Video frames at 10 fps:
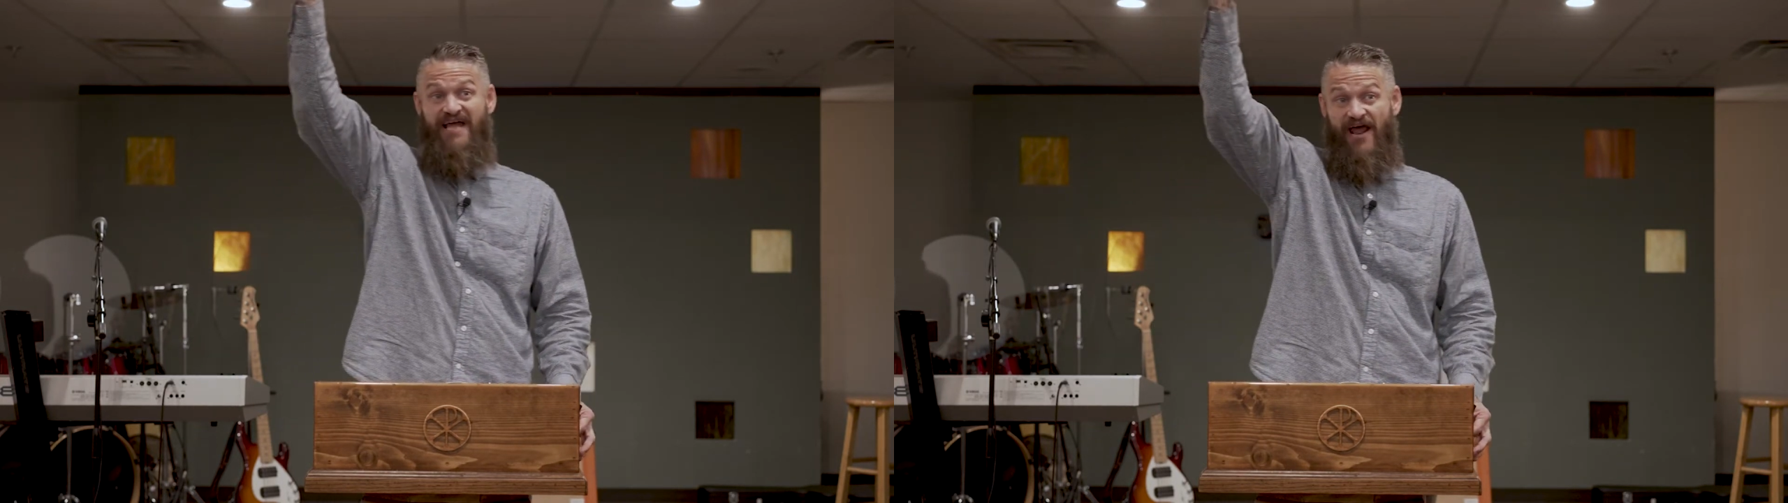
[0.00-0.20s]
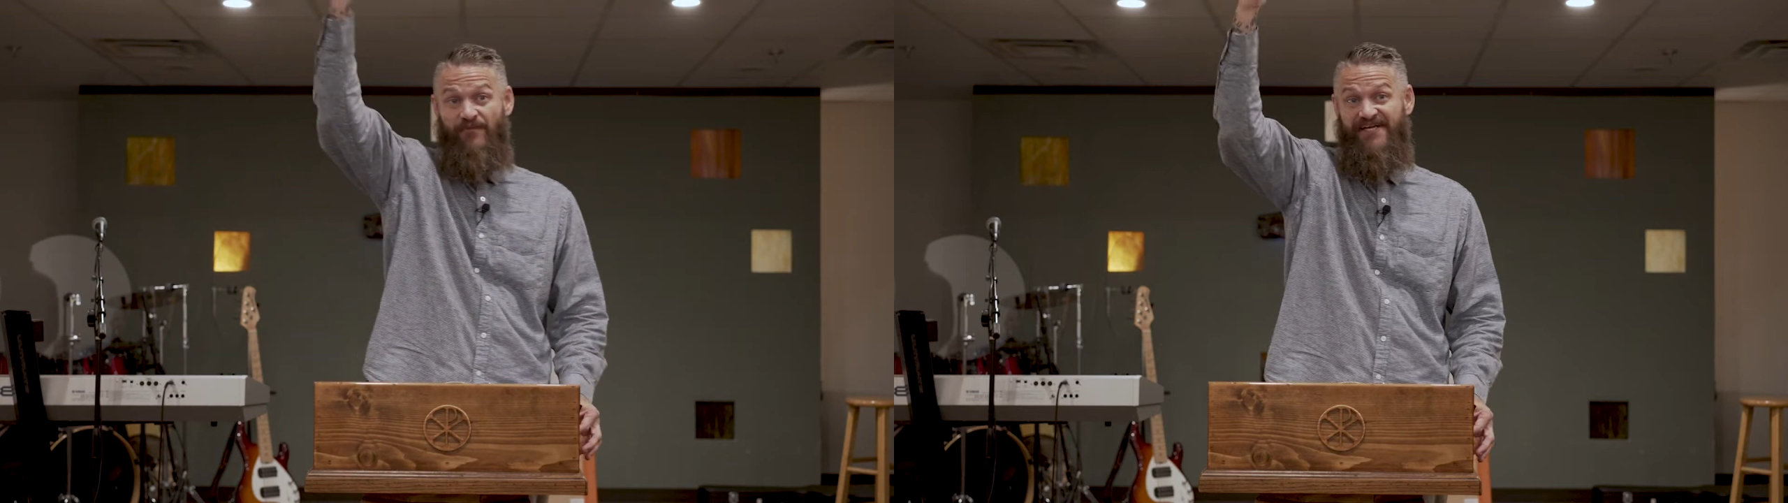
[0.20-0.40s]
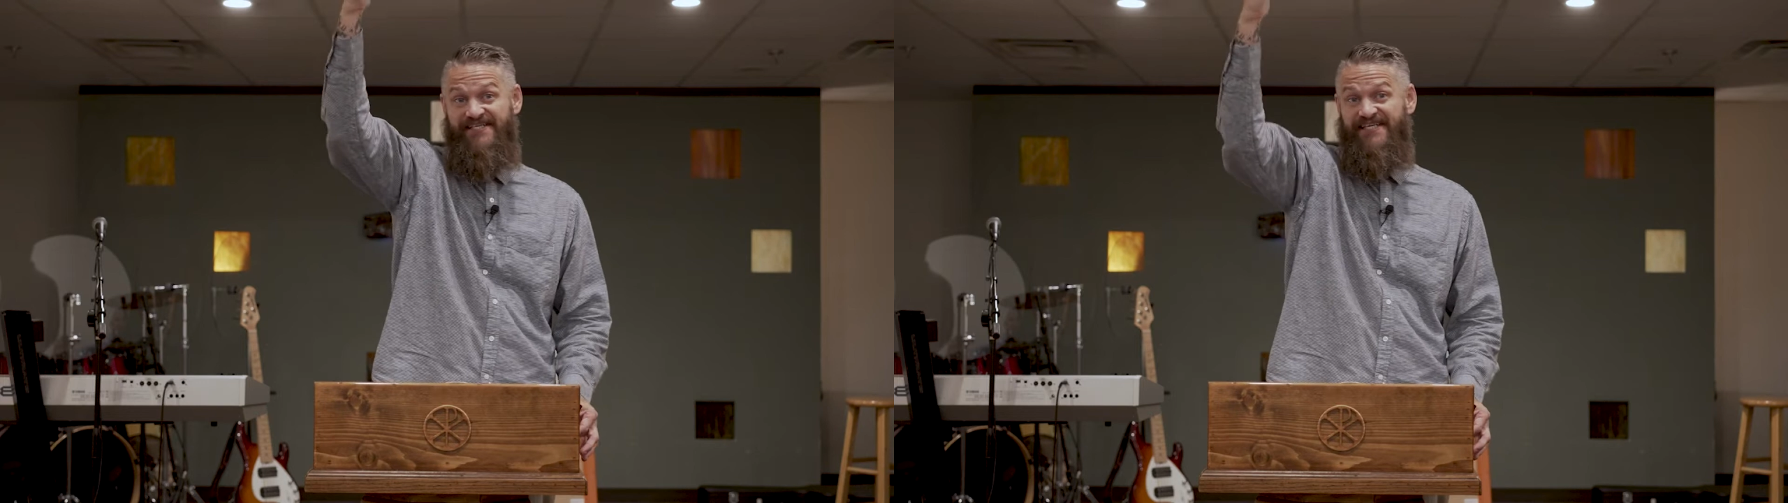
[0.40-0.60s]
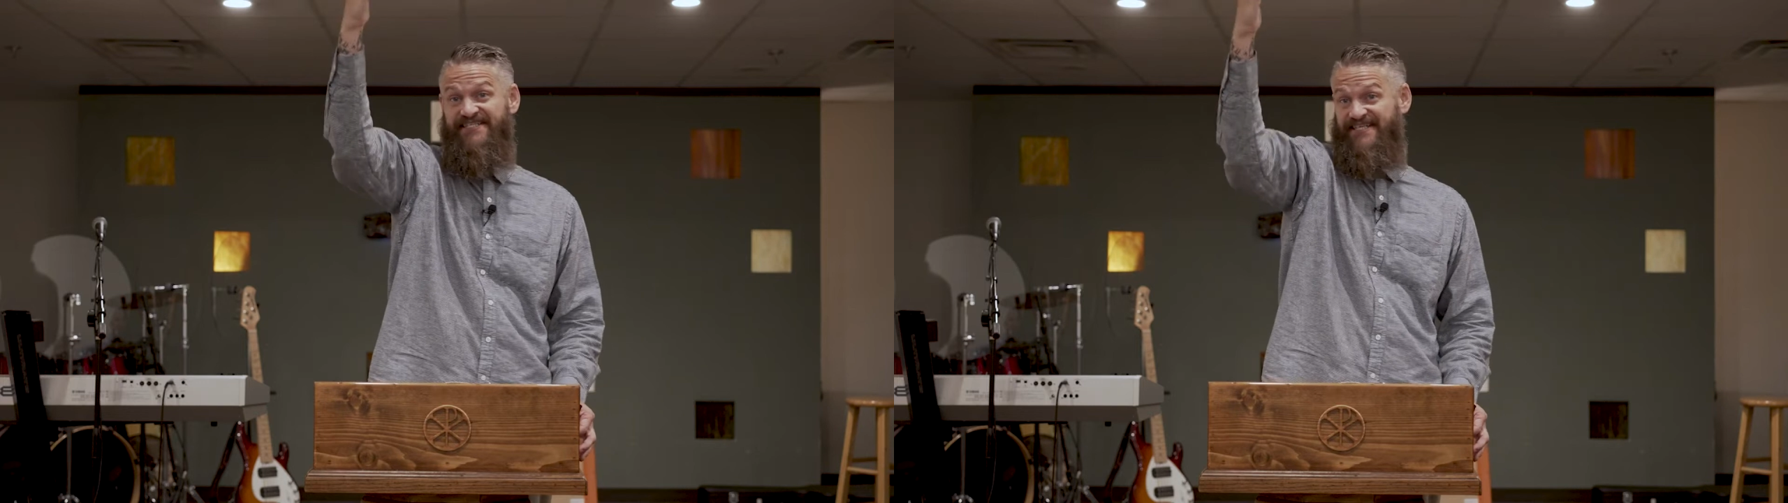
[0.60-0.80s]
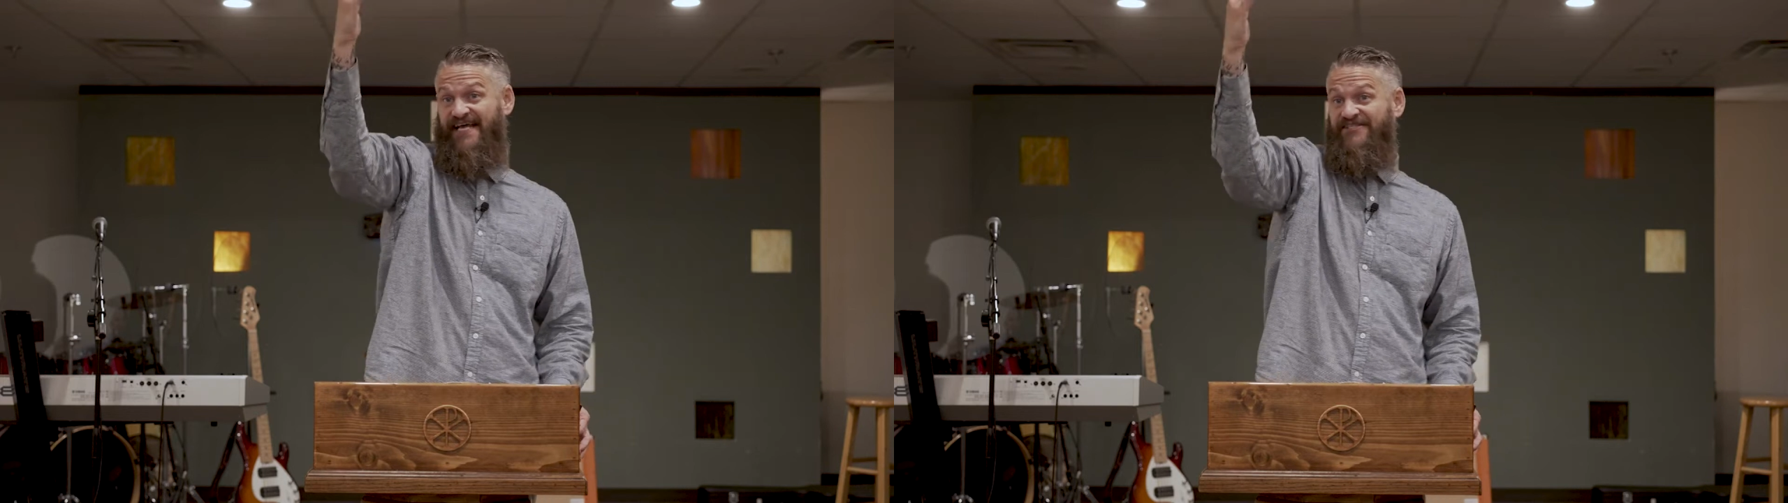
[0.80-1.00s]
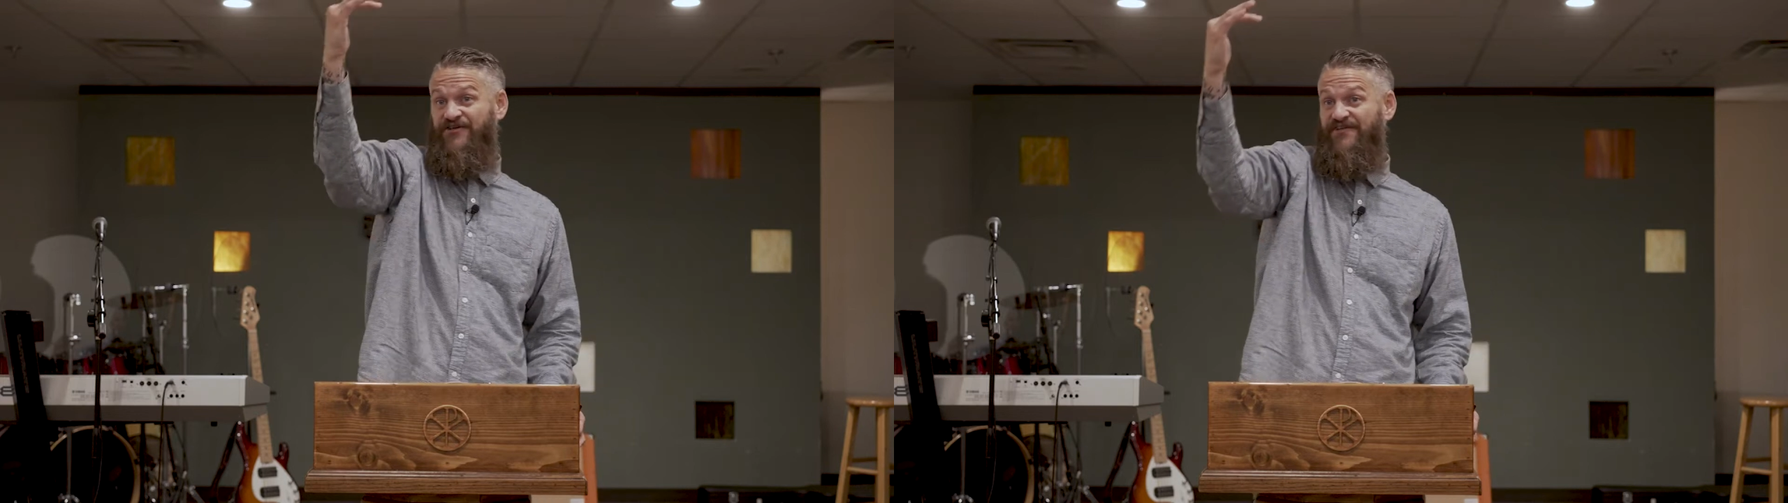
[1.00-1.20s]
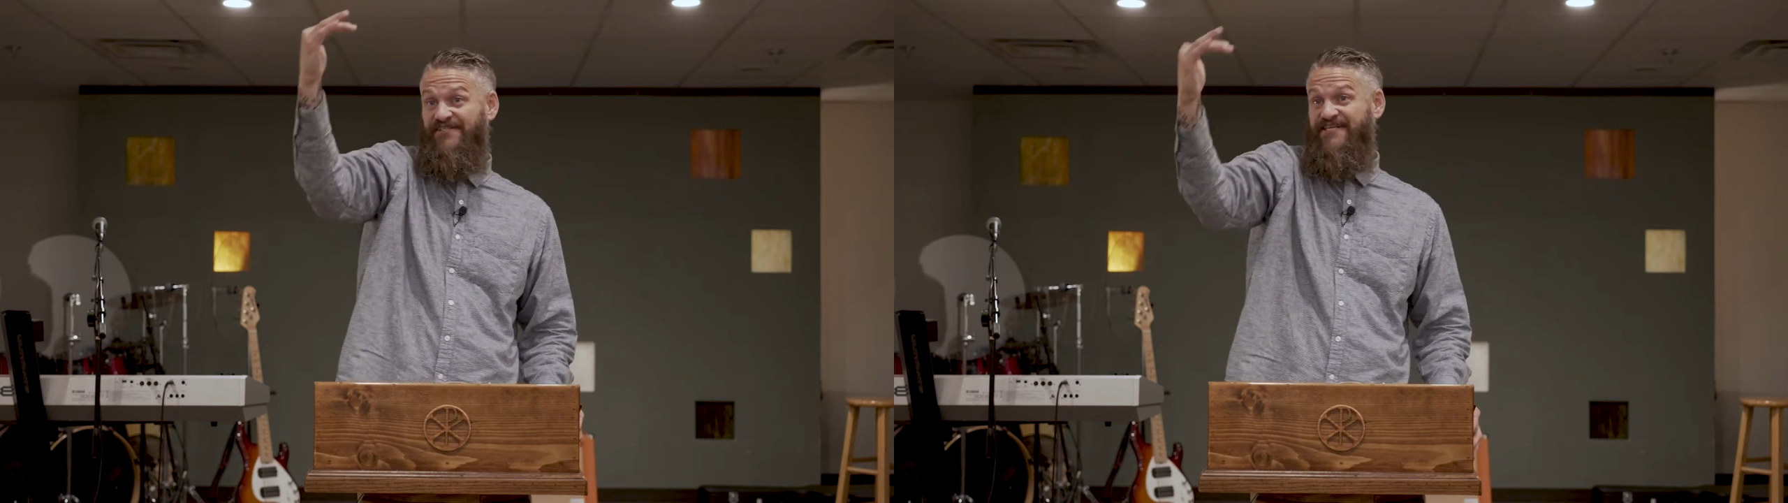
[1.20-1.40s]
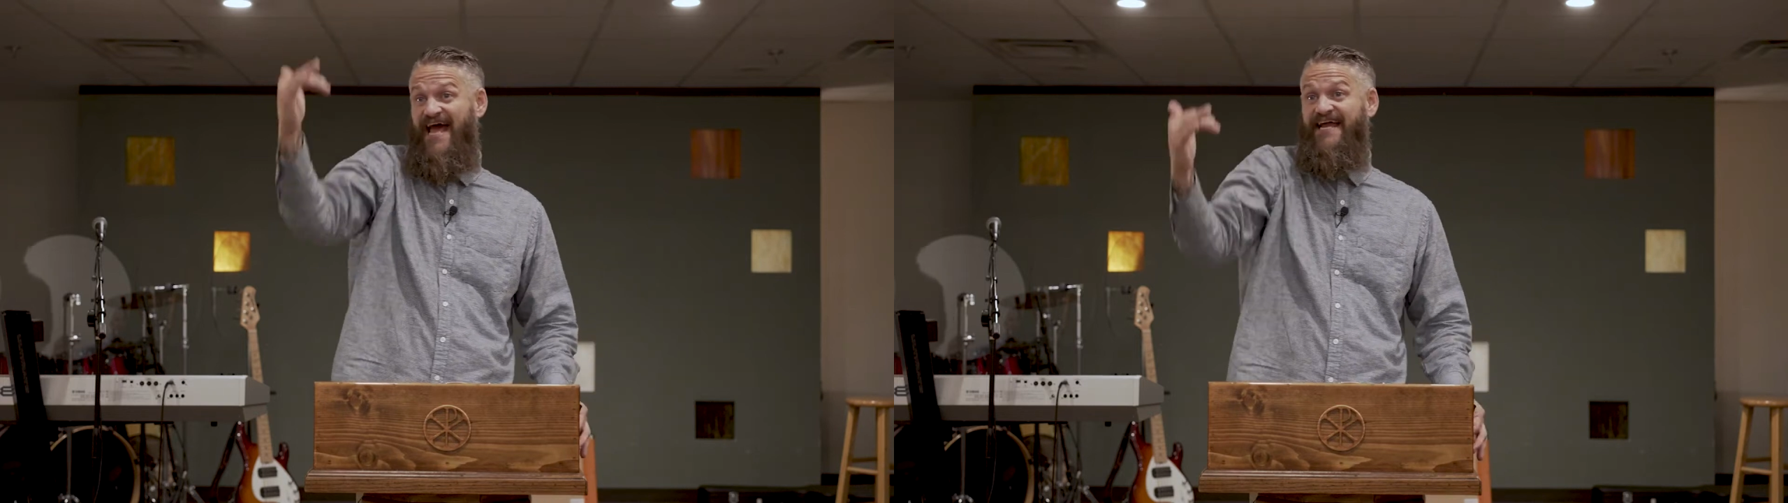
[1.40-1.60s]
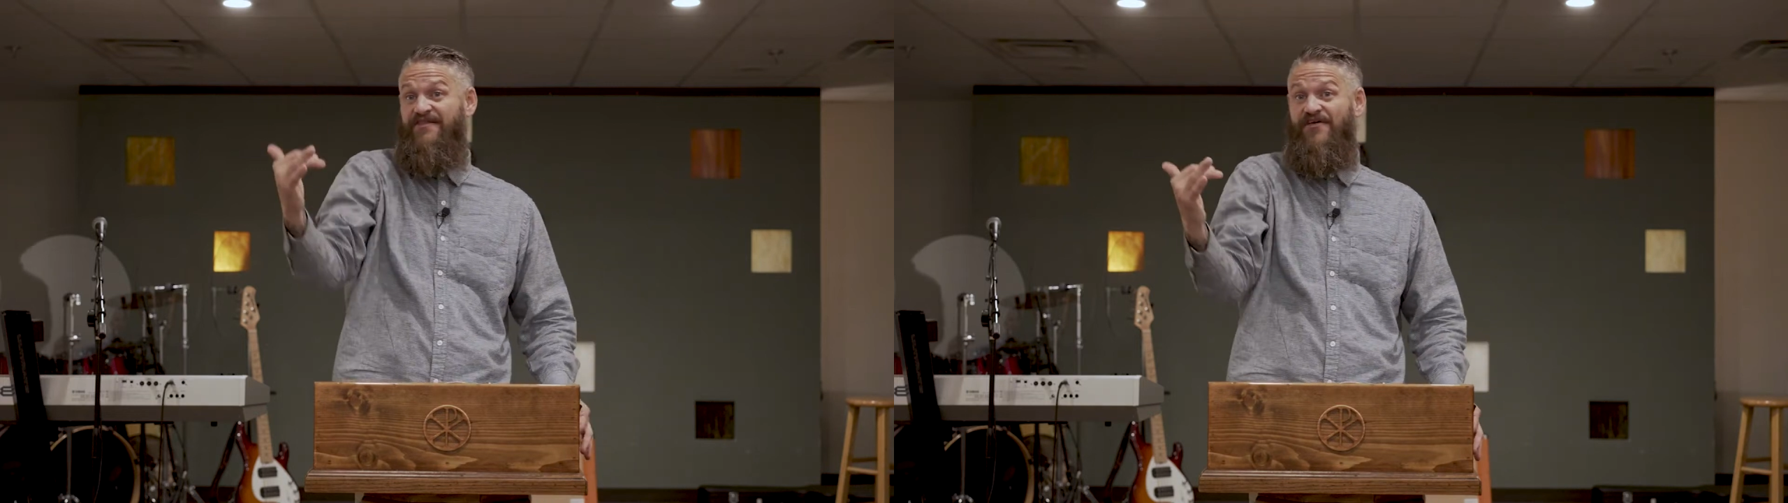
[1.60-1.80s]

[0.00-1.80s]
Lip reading: and we descend to the second,